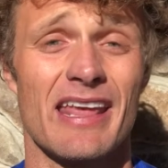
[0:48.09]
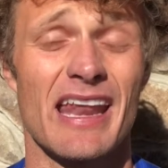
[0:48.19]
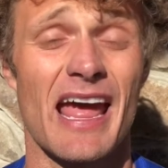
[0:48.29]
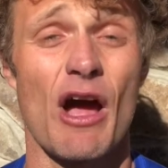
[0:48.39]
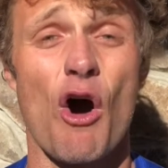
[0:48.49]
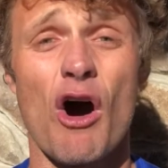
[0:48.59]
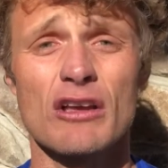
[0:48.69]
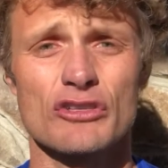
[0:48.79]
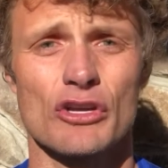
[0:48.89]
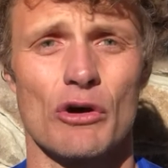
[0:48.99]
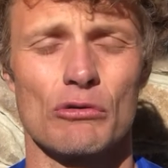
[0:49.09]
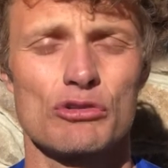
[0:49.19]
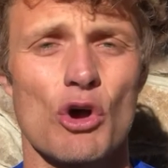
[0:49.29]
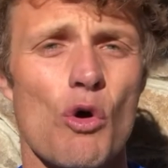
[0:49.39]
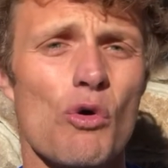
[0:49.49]
And I also
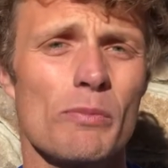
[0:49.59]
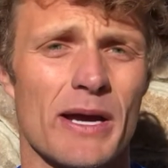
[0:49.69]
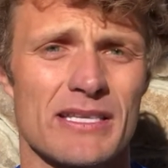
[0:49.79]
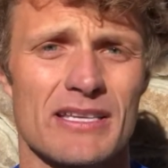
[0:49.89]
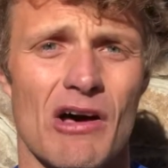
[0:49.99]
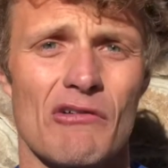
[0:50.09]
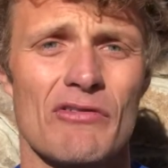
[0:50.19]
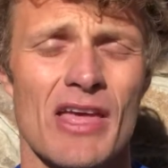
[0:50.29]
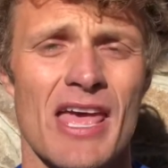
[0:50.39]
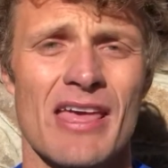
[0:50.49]
told myself